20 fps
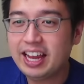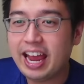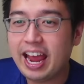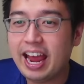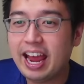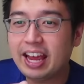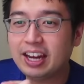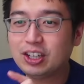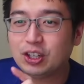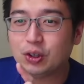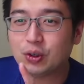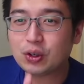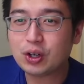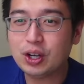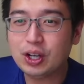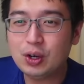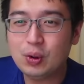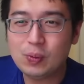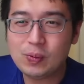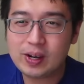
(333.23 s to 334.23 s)
And you're
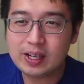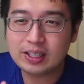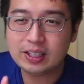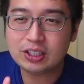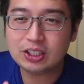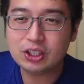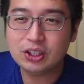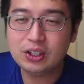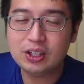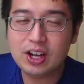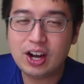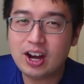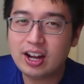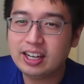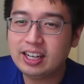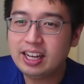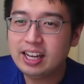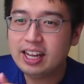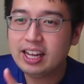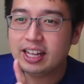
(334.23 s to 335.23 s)
gonna wanna turn
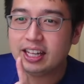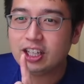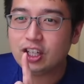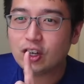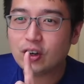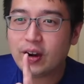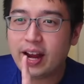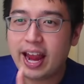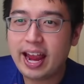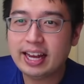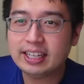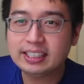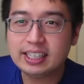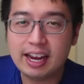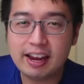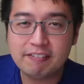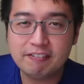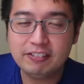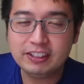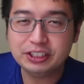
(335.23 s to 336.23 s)
on your
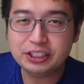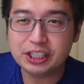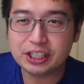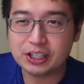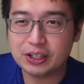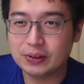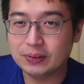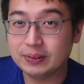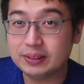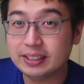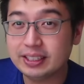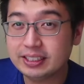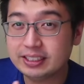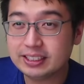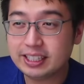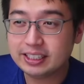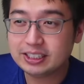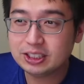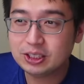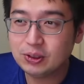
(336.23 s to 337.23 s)
anti-phishing code.
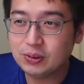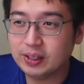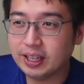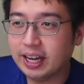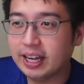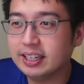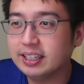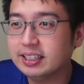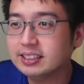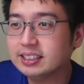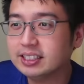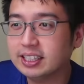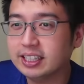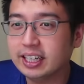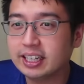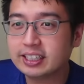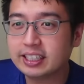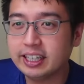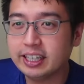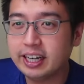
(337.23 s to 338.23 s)
Let's do that.
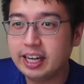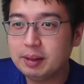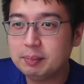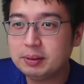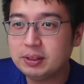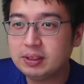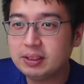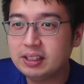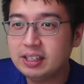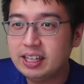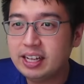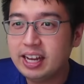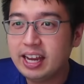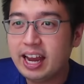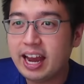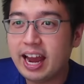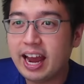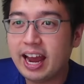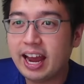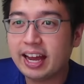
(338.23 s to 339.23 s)
Select enable,
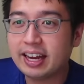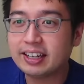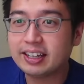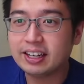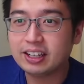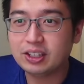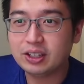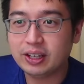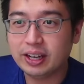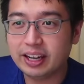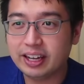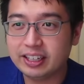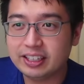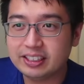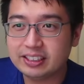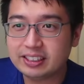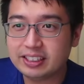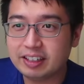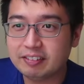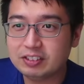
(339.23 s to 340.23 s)
and
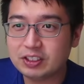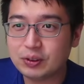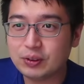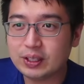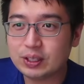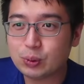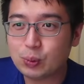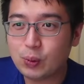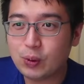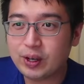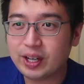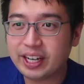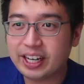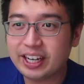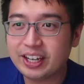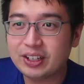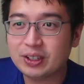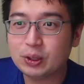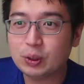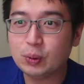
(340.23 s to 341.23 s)
it gives you this warning
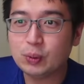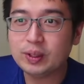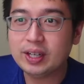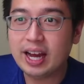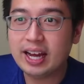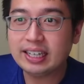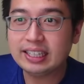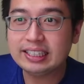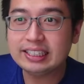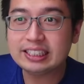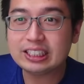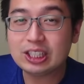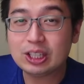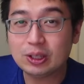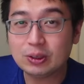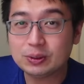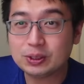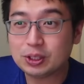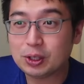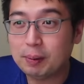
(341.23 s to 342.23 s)
here. Do not
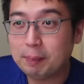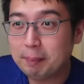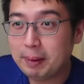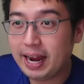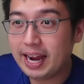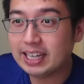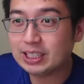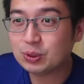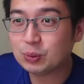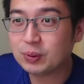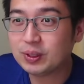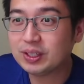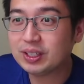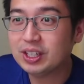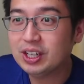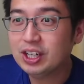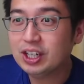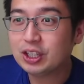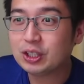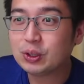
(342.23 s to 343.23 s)
disclose your
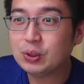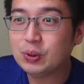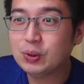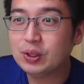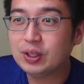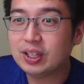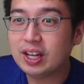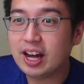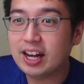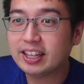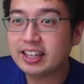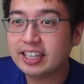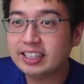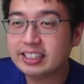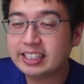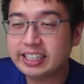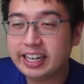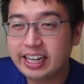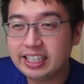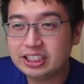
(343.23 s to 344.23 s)
password, Google
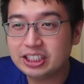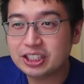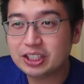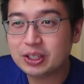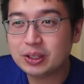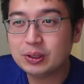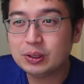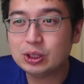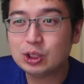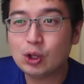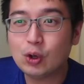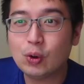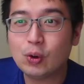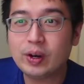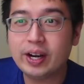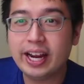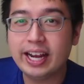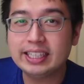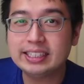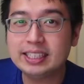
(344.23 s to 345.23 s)
authentication codes,
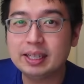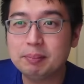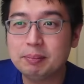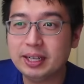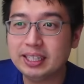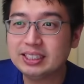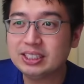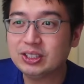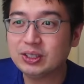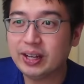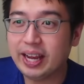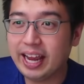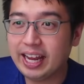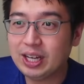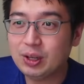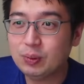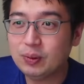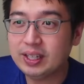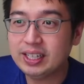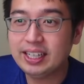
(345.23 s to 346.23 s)
or SMS to
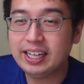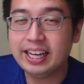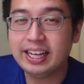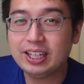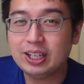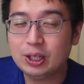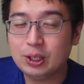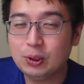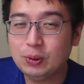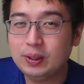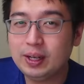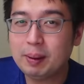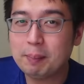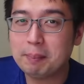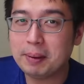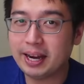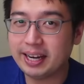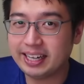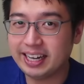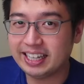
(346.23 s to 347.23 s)
anyone,
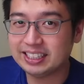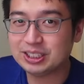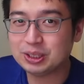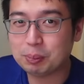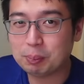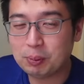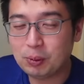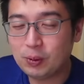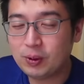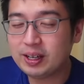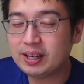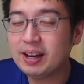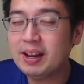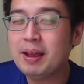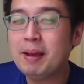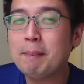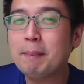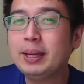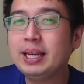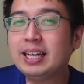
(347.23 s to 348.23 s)
including Binance support,
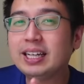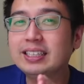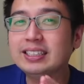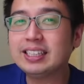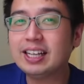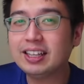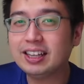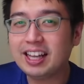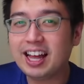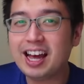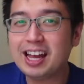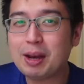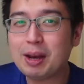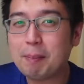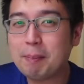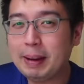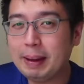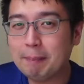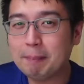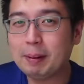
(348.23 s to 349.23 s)
because a lot
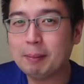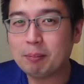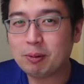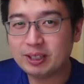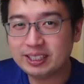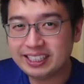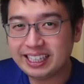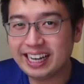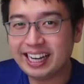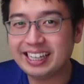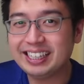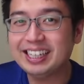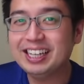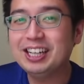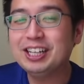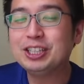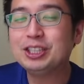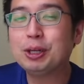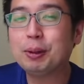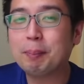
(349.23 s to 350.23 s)
of people pretend
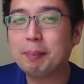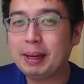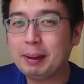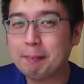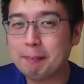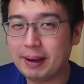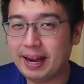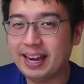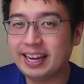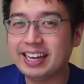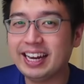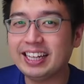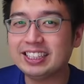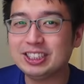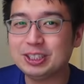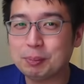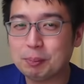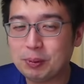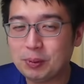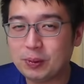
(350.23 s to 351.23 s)
to be
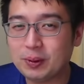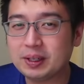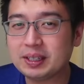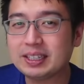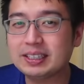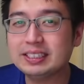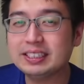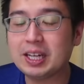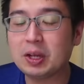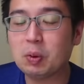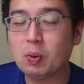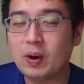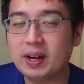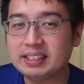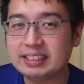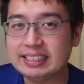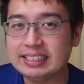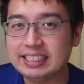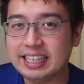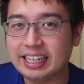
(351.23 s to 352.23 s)
Binance support because they
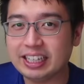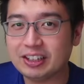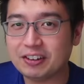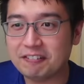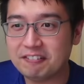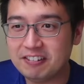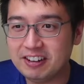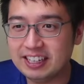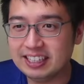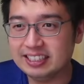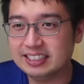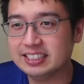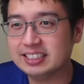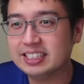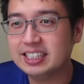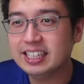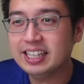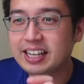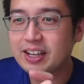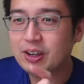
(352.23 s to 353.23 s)
want to take your funds.